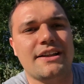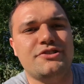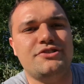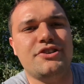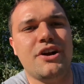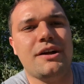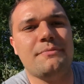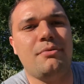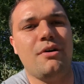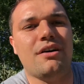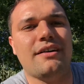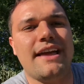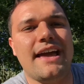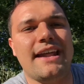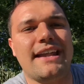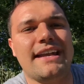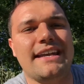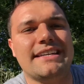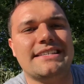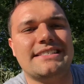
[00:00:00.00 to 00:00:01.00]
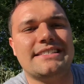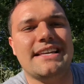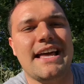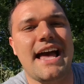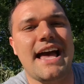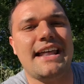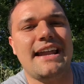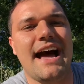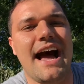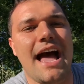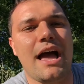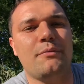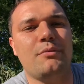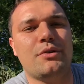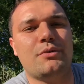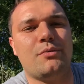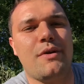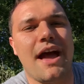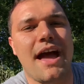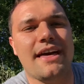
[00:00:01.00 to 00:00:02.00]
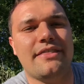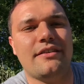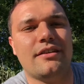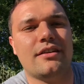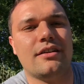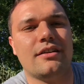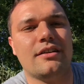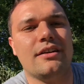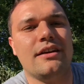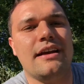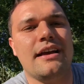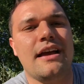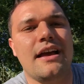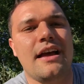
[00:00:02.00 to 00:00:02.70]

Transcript: John Paul Getty said, I would rather